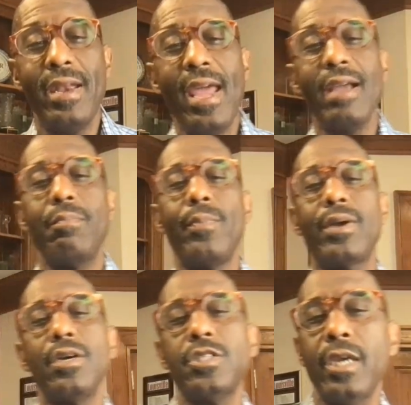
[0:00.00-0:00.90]
neck, but
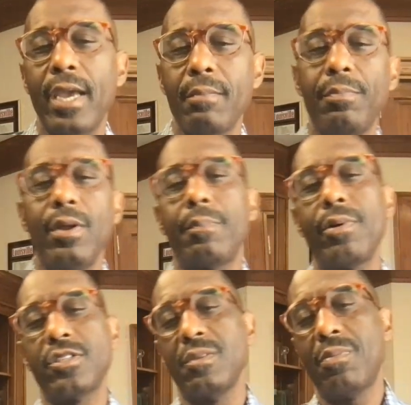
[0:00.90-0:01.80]
because she had blood
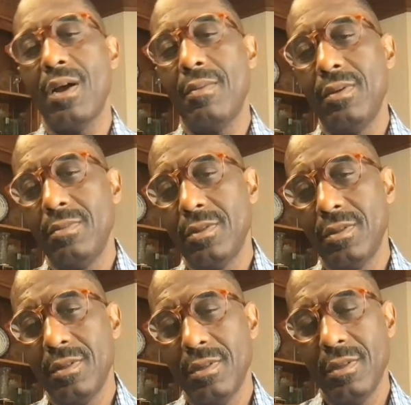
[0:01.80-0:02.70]
pressure problems.
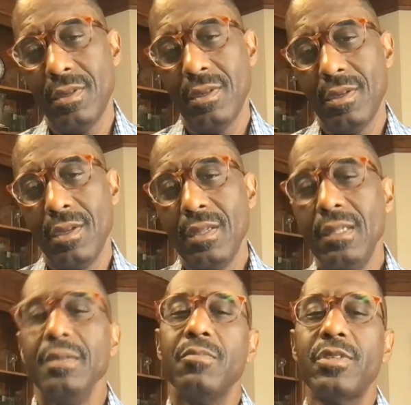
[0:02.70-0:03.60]

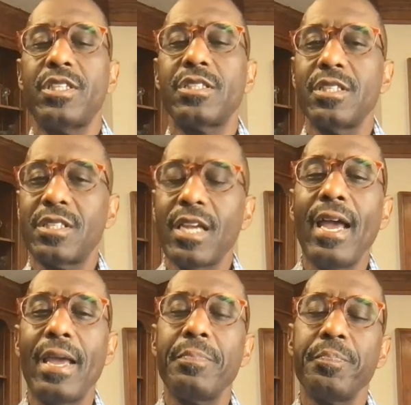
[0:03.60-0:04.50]
Which is to
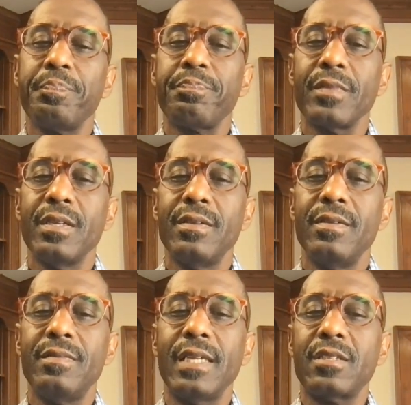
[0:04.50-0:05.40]
say,
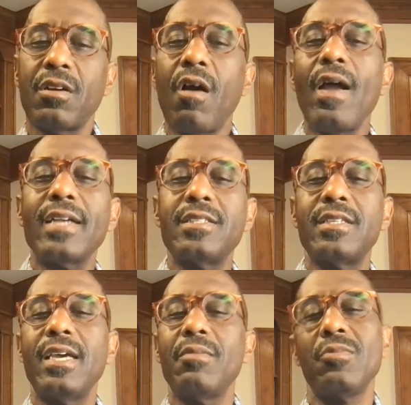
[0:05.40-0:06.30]
that the car
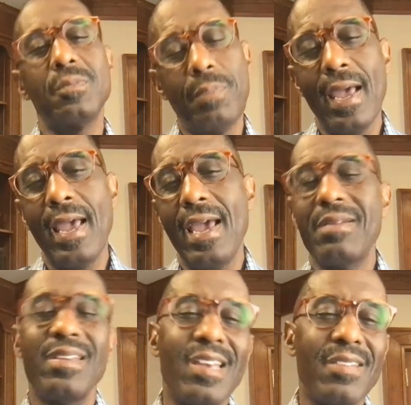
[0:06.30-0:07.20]
accident was bad.
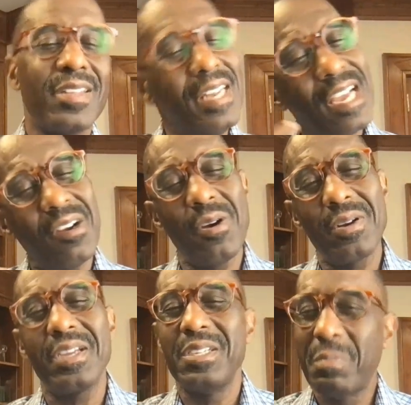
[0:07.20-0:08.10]
Yeah, the neck
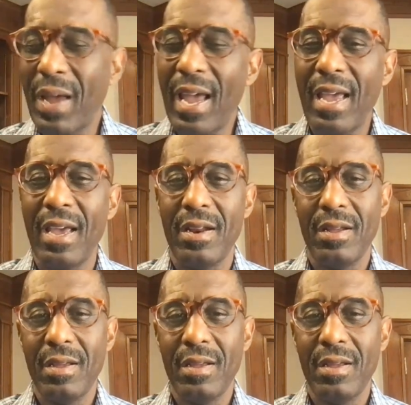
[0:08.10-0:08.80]
hurting is bad.